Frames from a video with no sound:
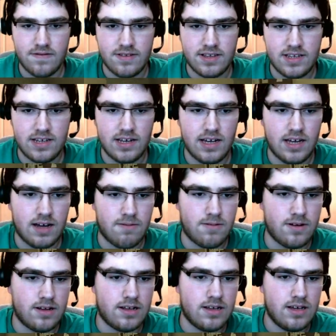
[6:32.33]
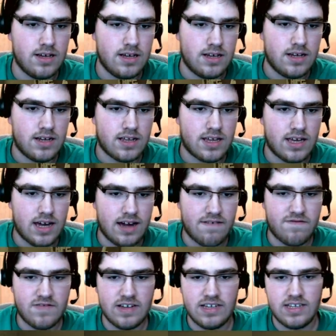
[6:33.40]
Let's see. I want
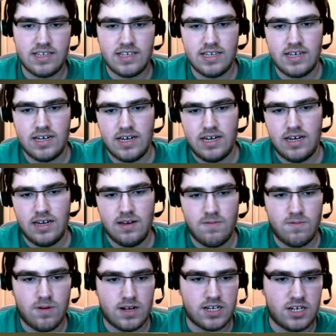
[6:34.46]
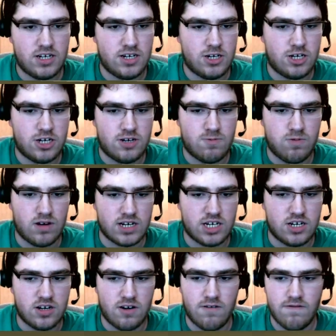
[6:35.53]
Cafe Z Watch
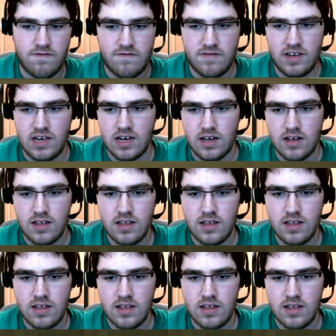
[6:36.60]
Wachovia.